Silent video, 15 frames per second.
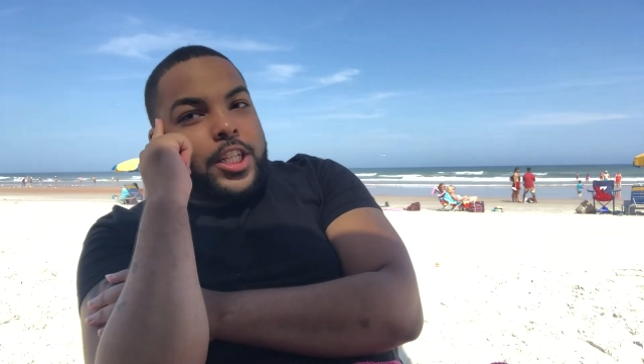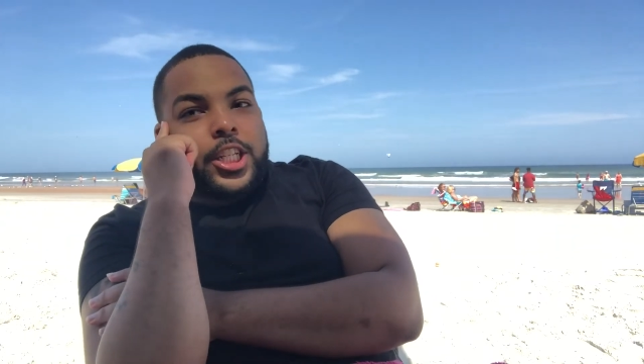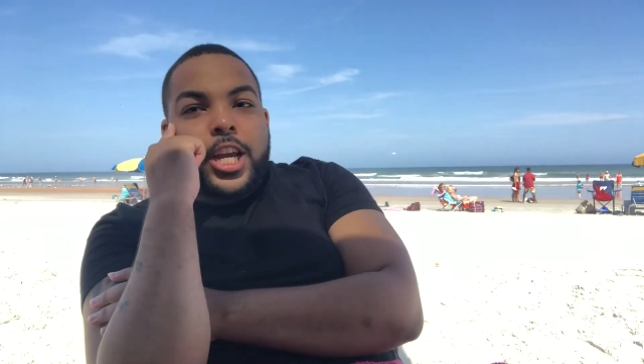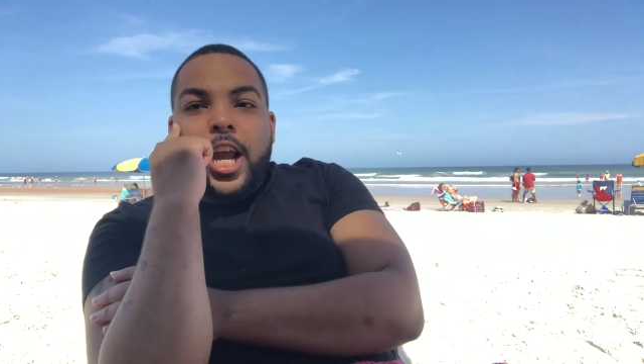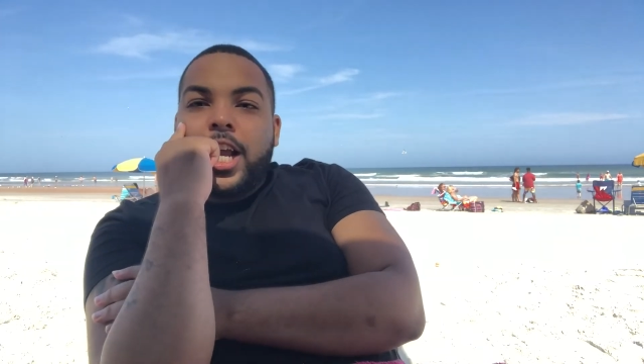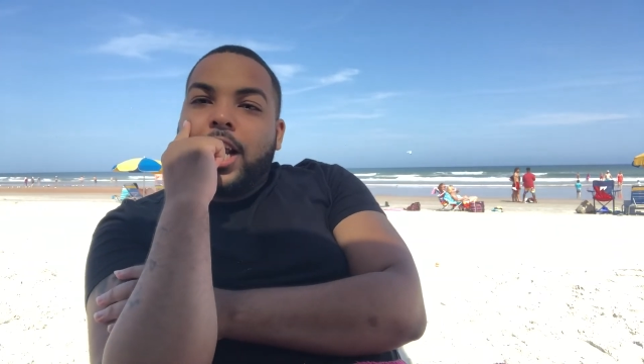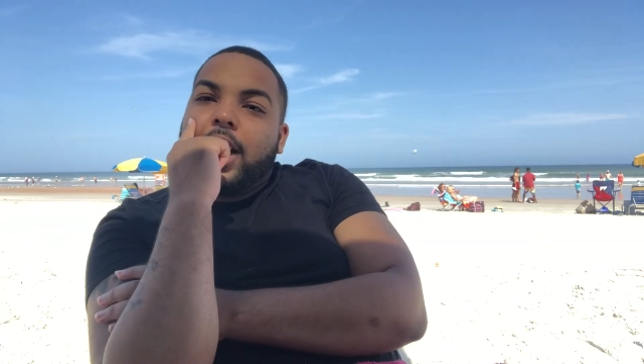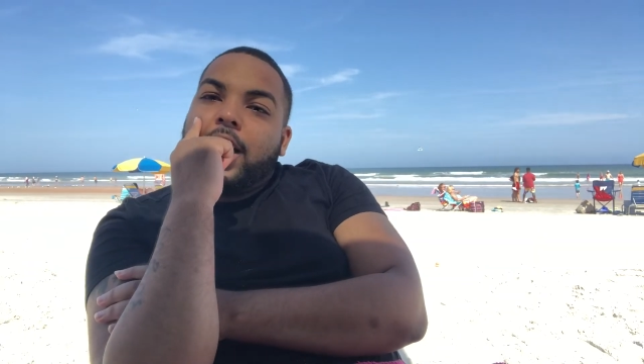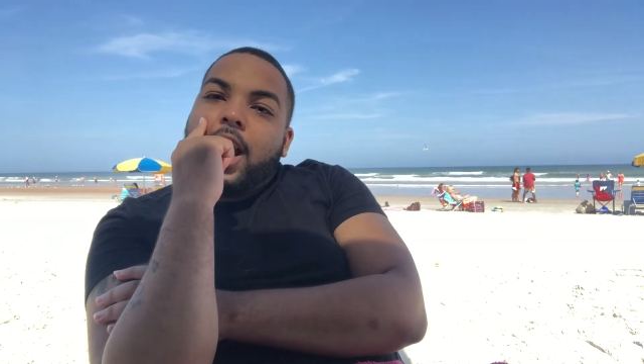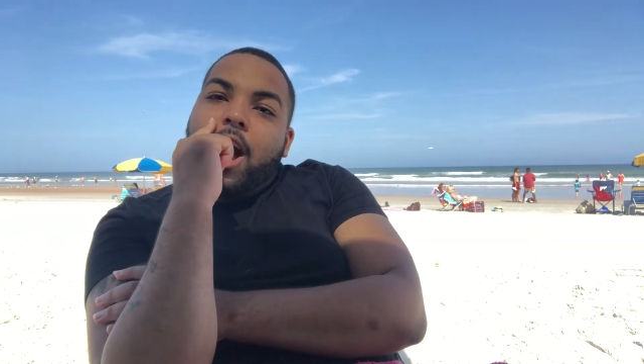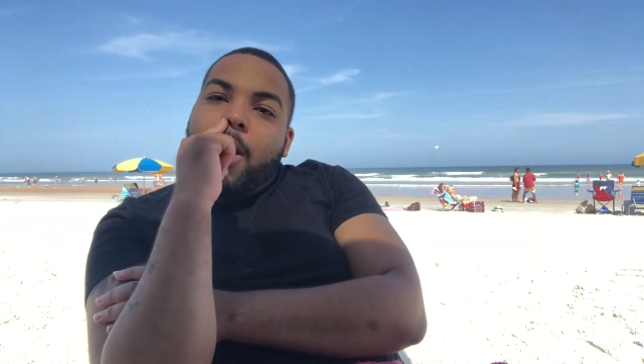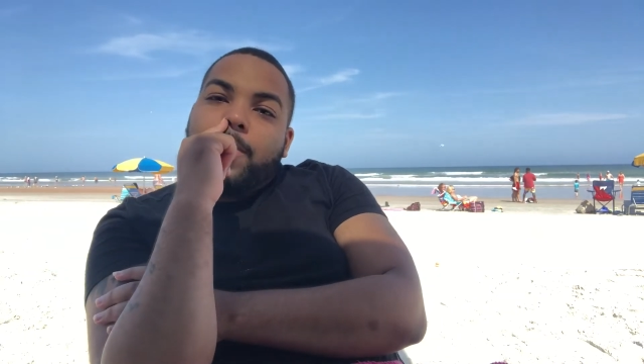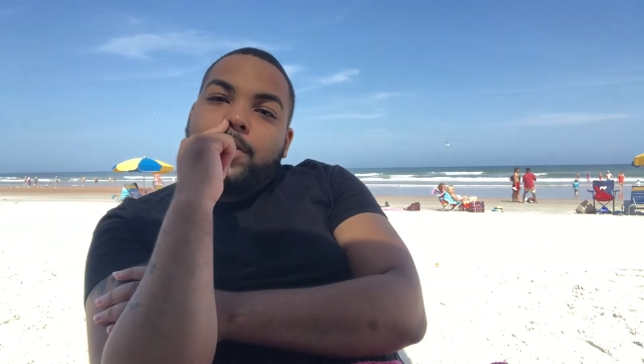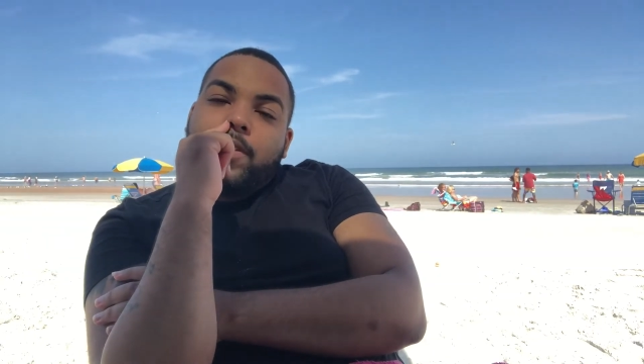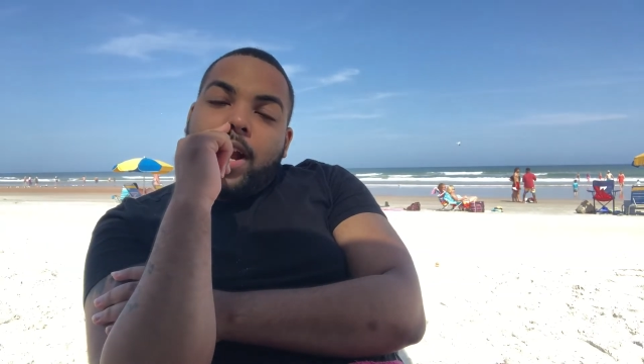the Jack that
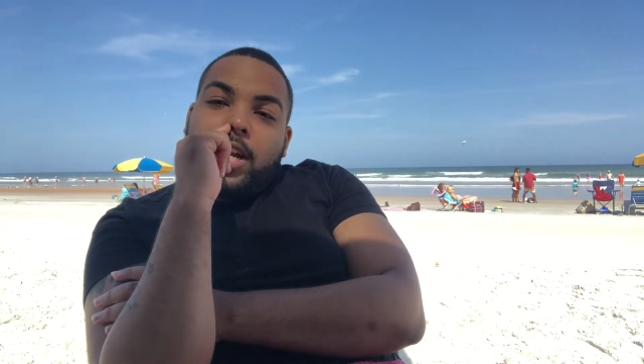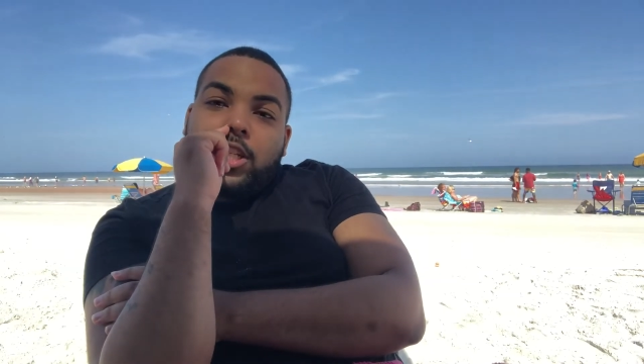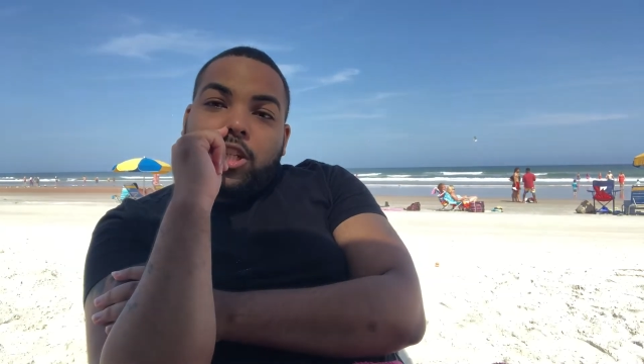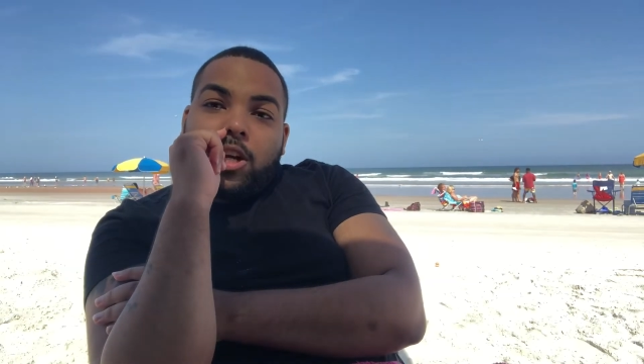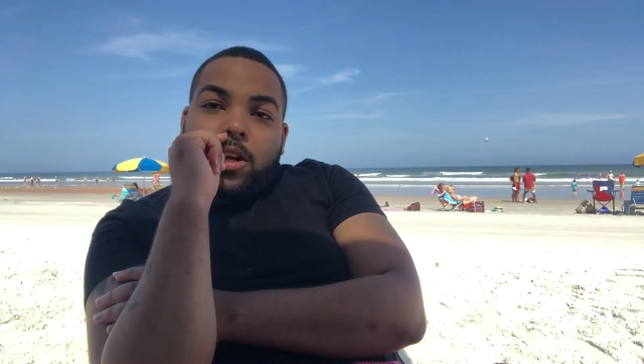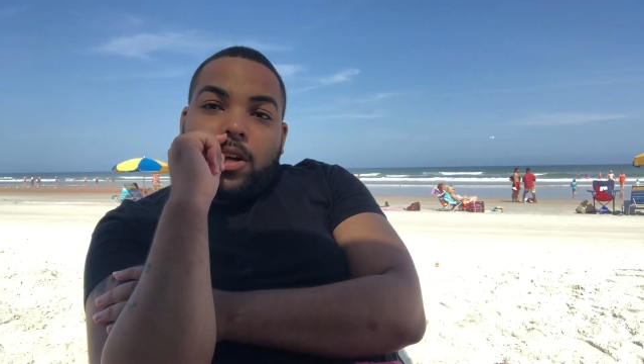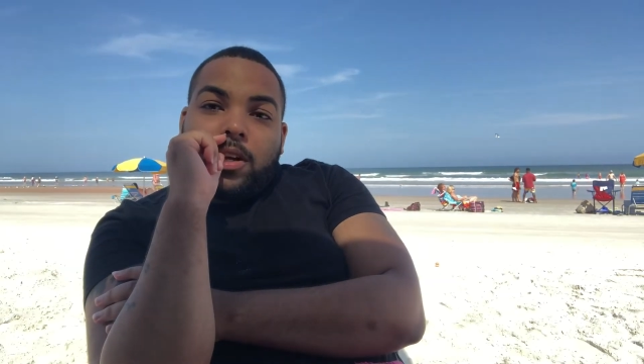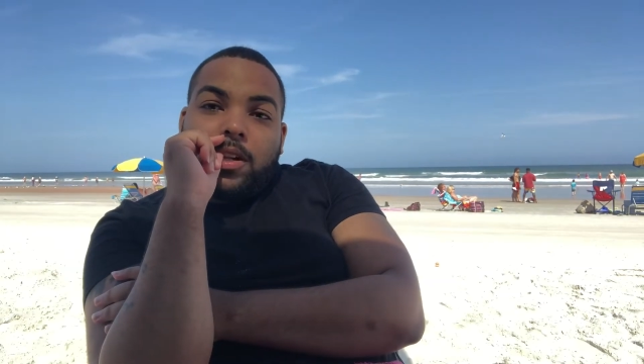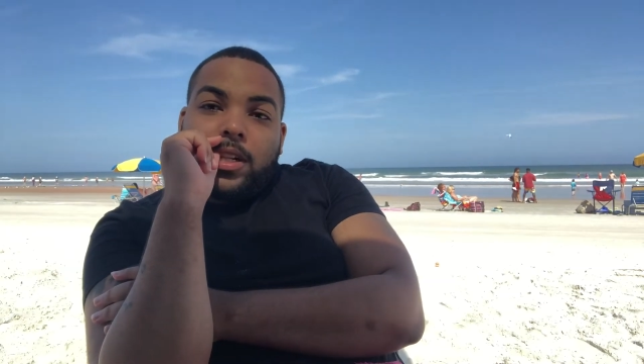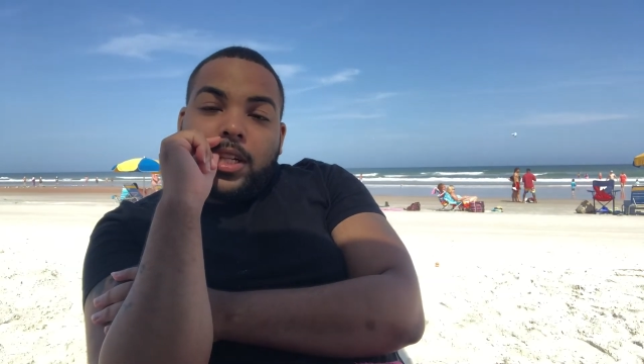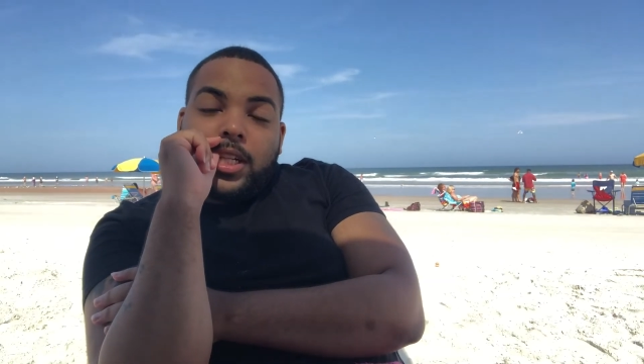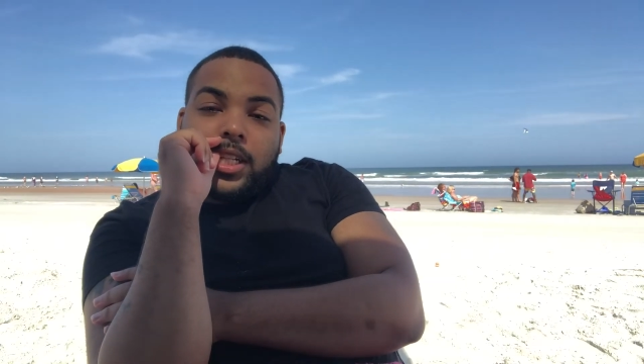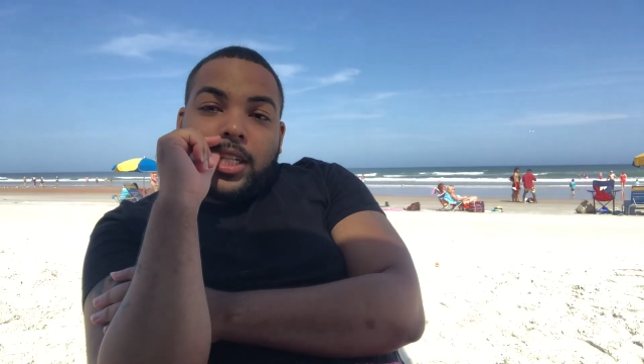always got control,